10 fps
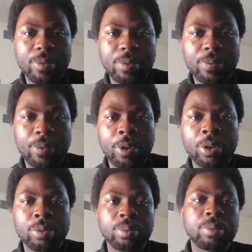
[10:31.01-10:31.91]

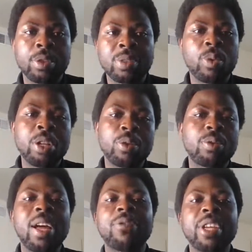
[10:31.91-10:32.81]
for when you
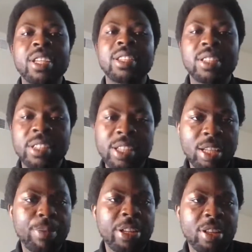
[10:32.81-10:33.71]
could have taken three in
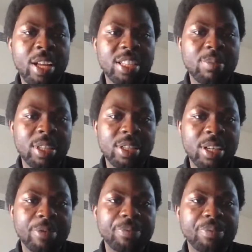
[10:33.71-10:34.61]
a particular
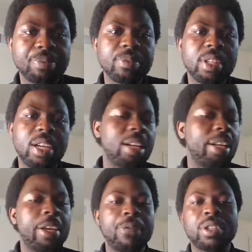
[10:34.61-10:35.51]
semester. And
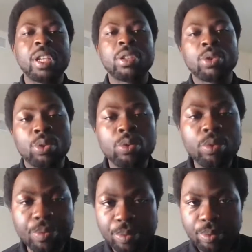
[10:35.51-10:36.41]
then if you take two,